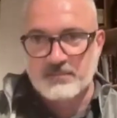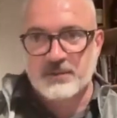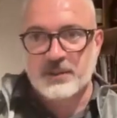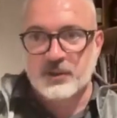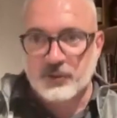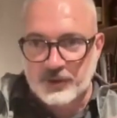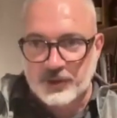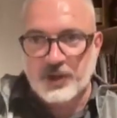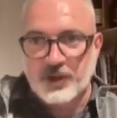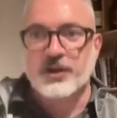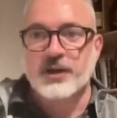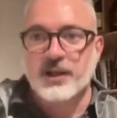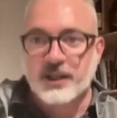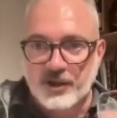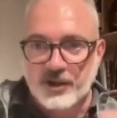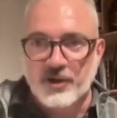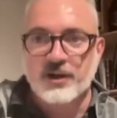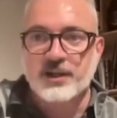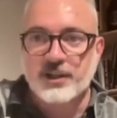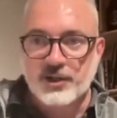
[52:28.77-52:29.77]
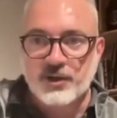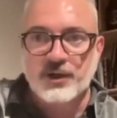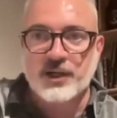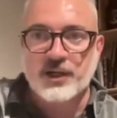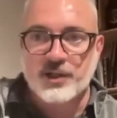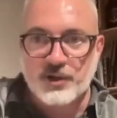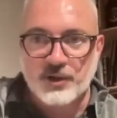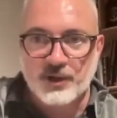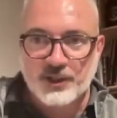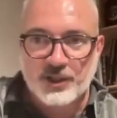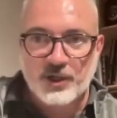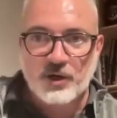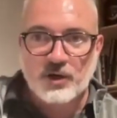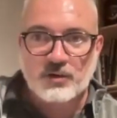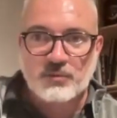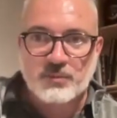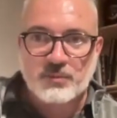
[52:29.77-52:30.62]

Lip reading: you know, year on.